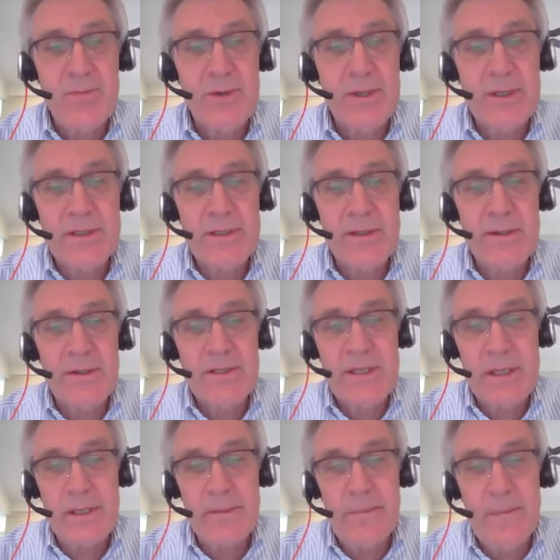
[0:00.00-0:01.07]
you bring to your
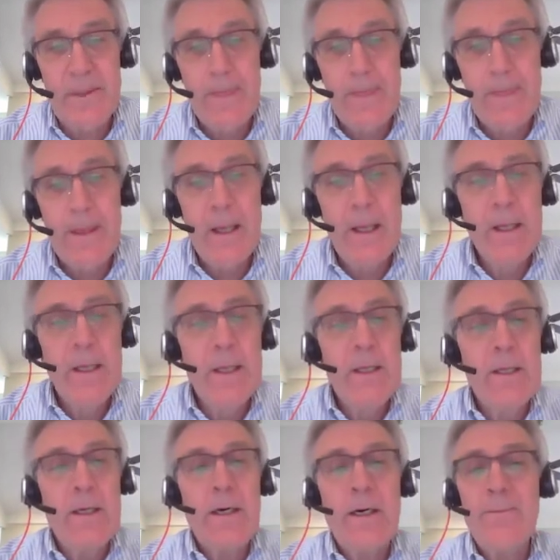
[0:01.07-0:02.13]
team.
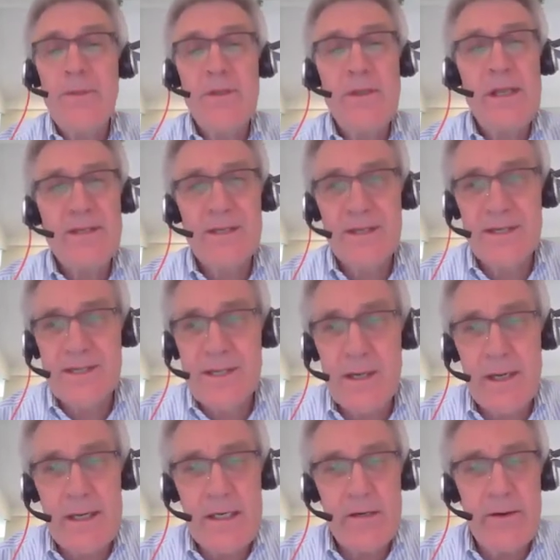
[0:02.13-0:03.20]
Um, you need to
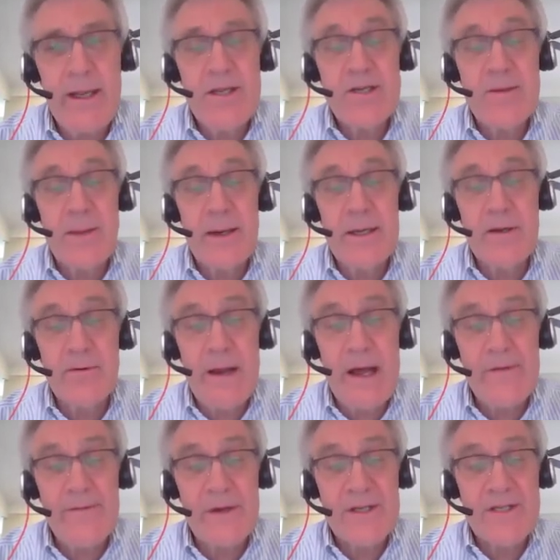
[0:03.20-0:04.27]
design your HMI
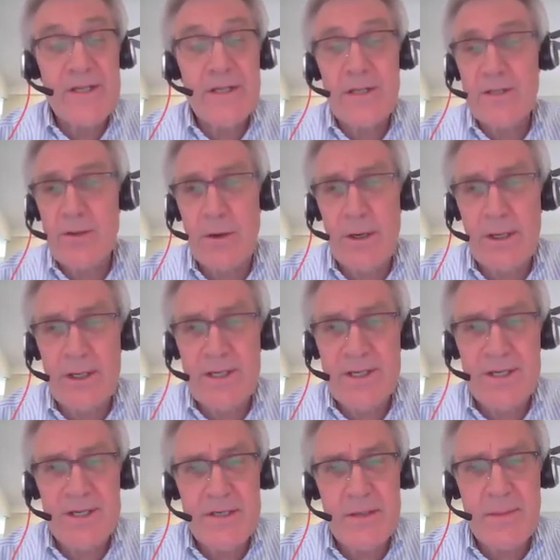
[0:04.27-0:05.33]
graphics in the target
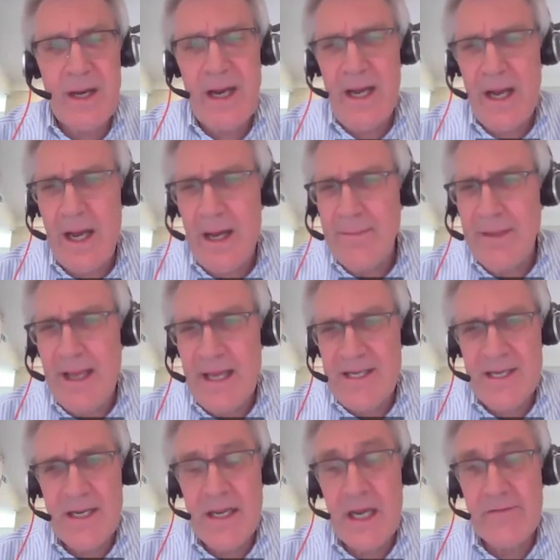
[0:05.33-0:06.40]
system. I, am
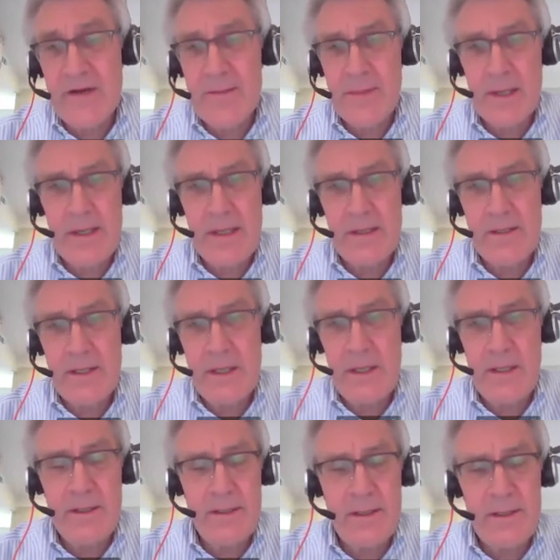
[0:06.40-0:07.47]
guessing everybody in,
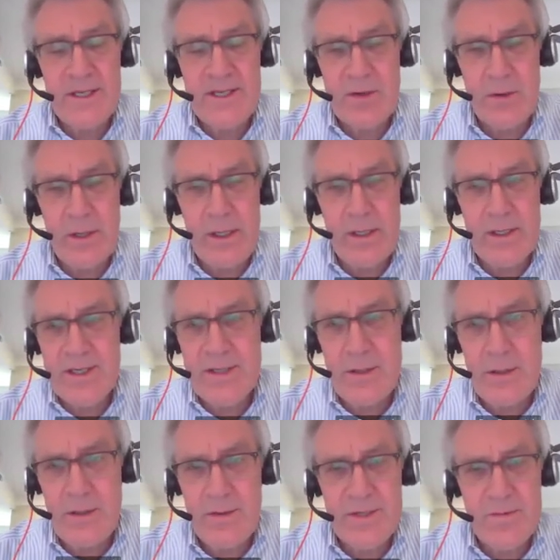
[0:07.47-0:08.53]
in this audience
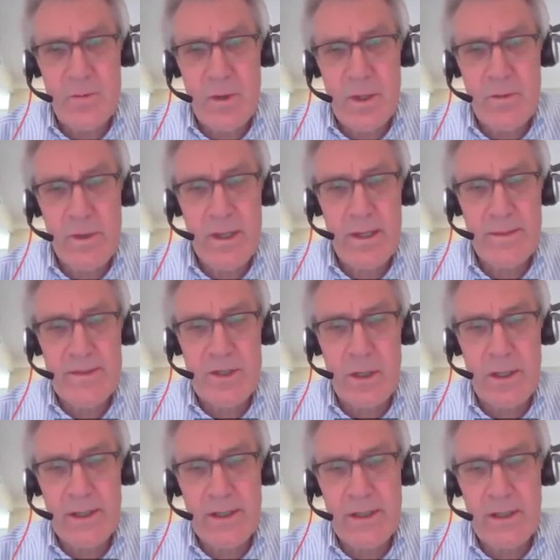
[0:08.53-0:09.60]
knows what, what I'm
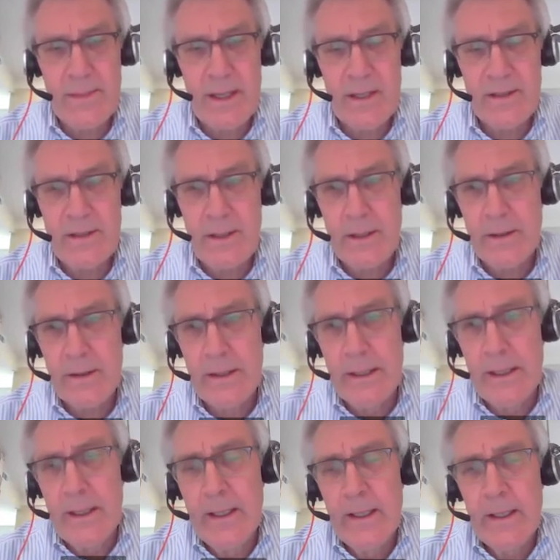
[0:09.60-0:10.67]
talking about there.